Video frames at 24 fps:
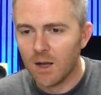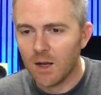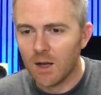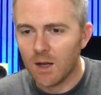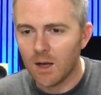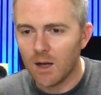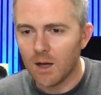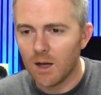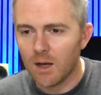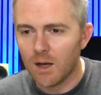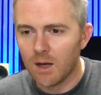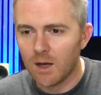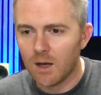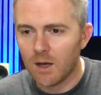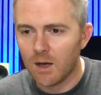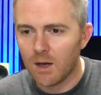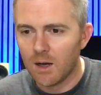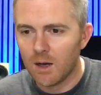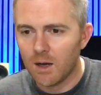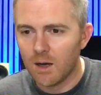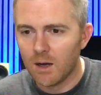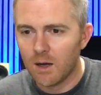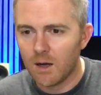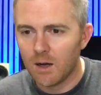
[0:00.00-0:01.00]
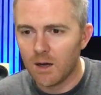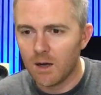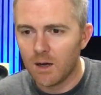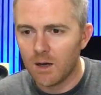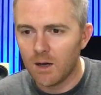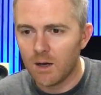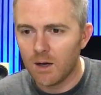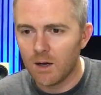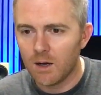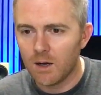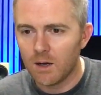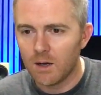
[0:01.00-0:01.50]

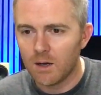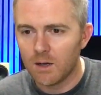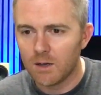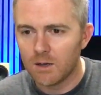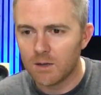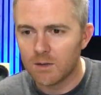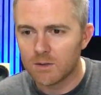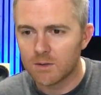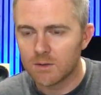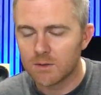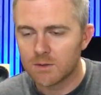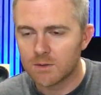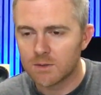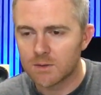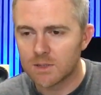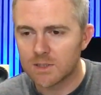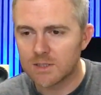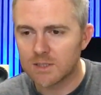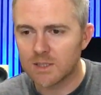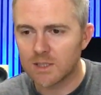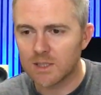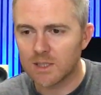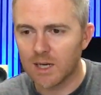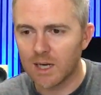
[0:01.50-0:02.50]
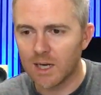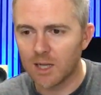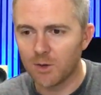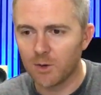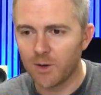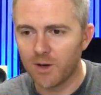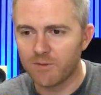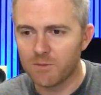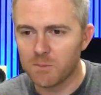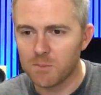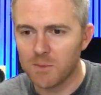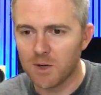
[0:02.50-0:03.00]
Uh, does the Kylo
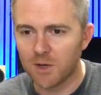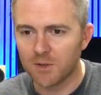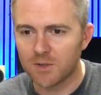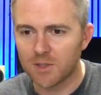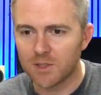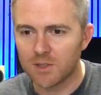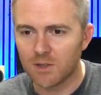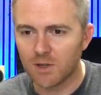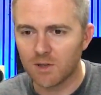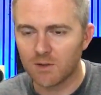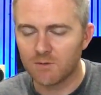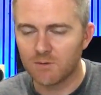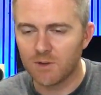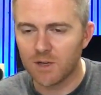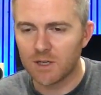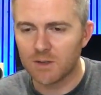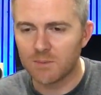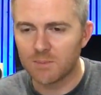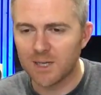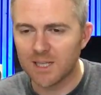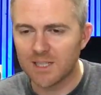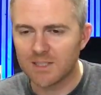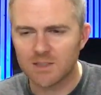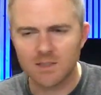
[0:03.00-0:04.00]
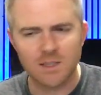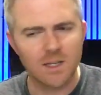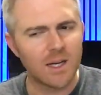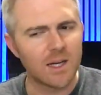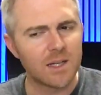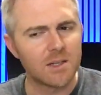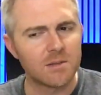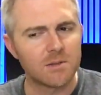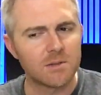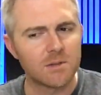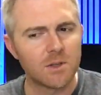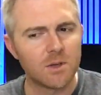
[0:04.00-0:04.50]
have a melted Darth Vader mask? I
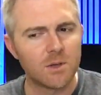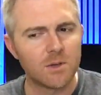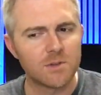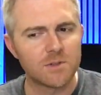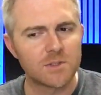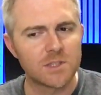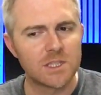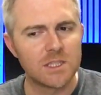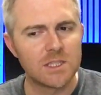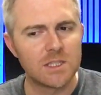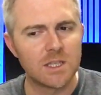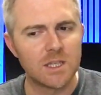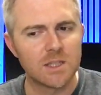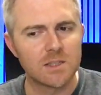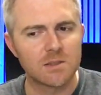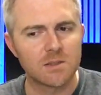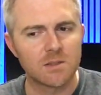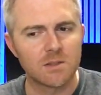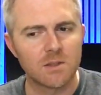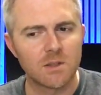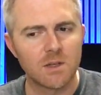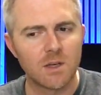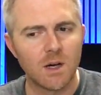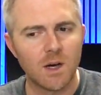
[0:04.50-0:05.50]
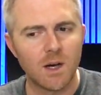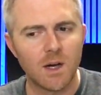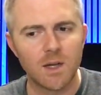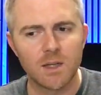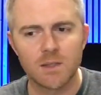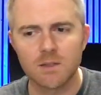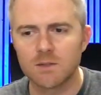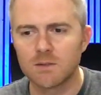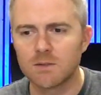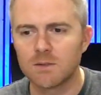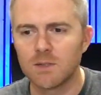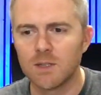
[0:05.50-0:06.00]
don't know if she does or not,
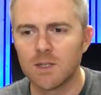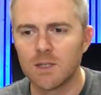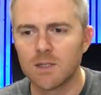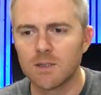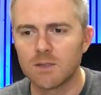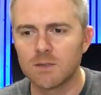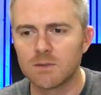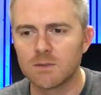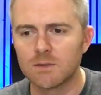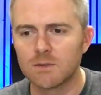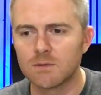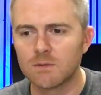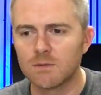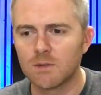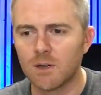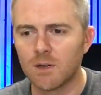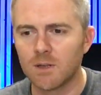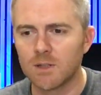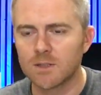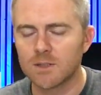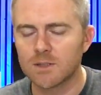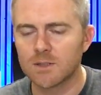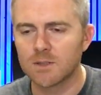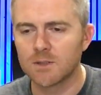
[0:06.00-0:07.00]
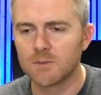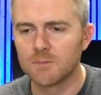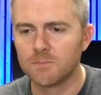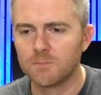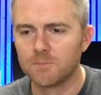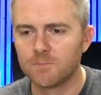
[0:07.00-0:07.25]
uh, honestly.